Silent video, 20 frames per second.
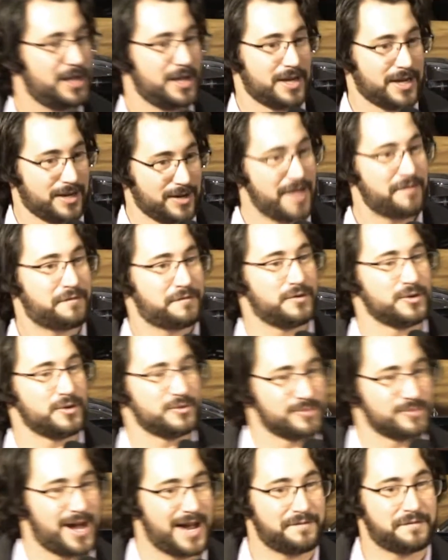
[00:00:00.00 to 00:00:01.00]
Left foot,
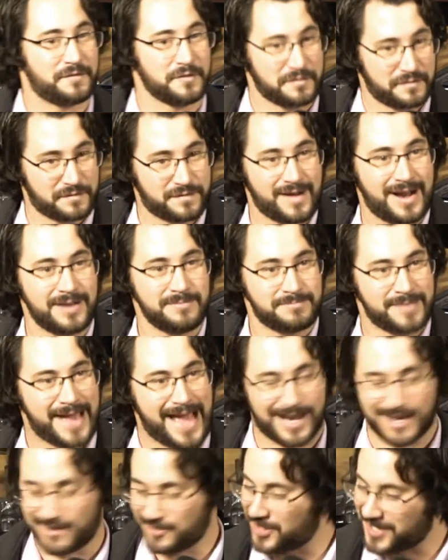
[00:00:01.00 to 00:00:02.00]
right foot, front,
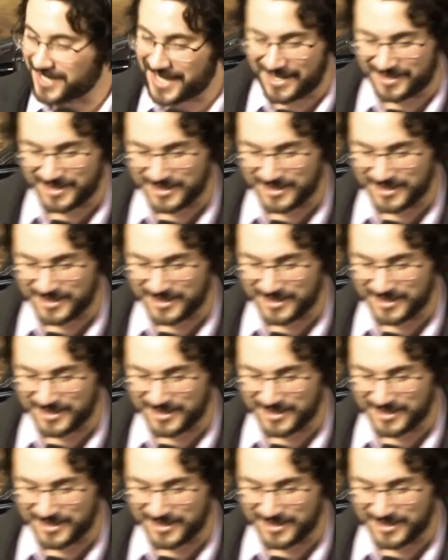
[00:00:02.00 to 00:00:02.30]
back. I've got to get